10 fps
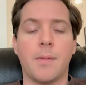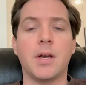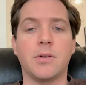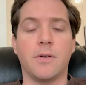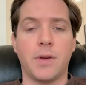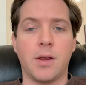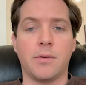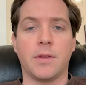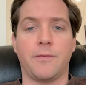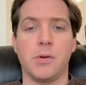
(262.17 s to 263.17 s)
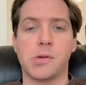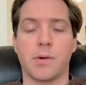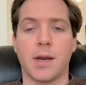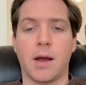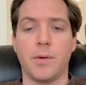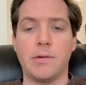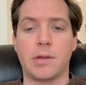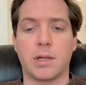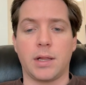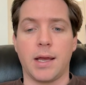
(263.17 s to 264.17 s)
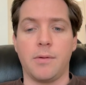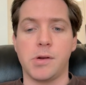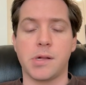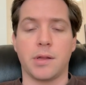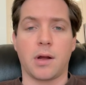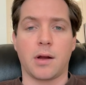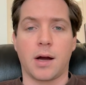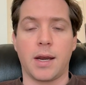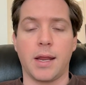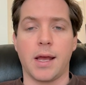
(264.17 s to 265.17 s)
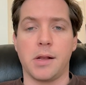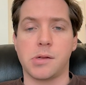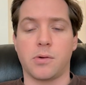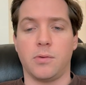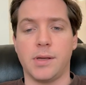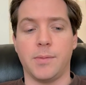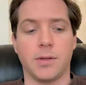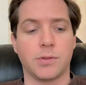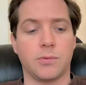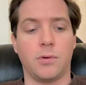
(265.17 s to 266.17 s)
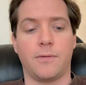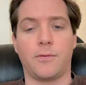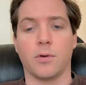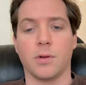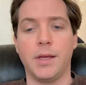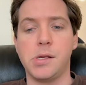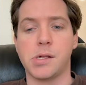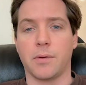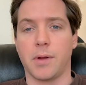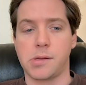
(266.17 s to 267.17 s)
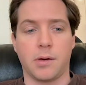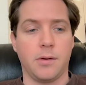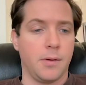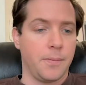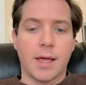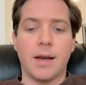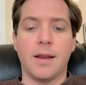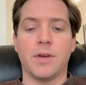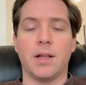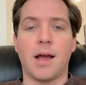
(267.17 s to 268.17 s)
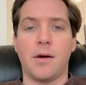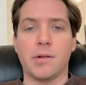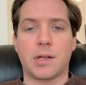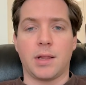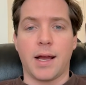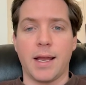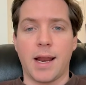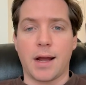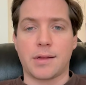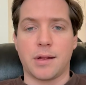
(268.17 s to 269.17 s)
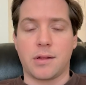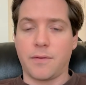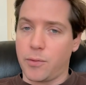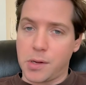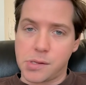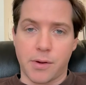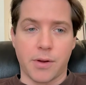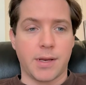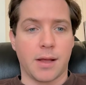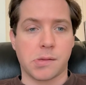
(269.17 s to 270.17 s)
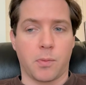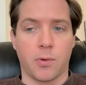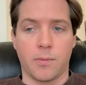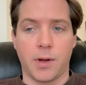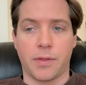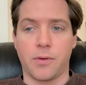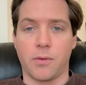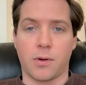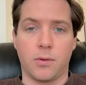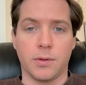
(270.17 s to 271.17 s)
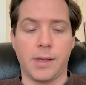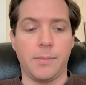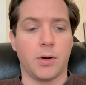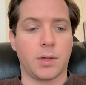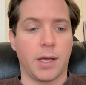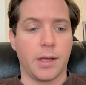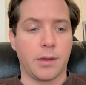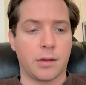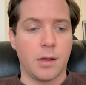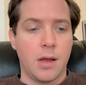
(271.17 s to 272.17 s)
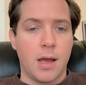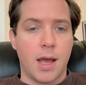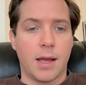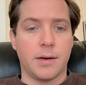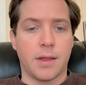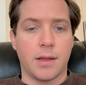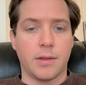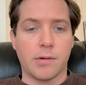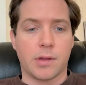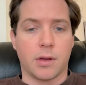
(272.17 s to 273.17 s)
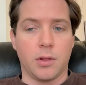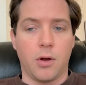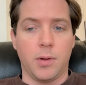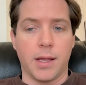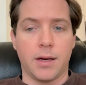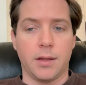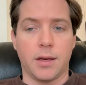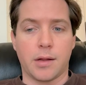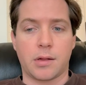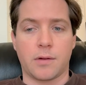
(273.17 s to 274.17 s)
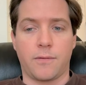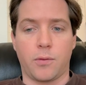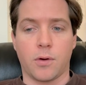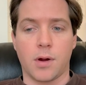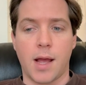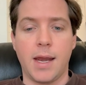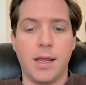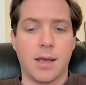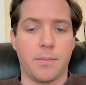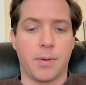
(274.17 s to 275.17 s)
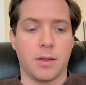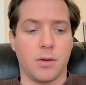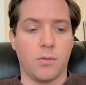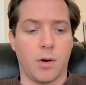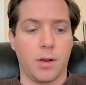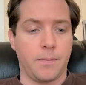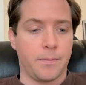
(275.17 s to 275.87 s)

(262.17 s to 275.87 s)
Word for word: I'm gonna do a video in the future on how we use Clay, which is a cutting edge cold email tool for lead generation. Then it even allows client access if you wanna share your dashboard with your cold email clients. And then there's the global analytics for any campaign that you want.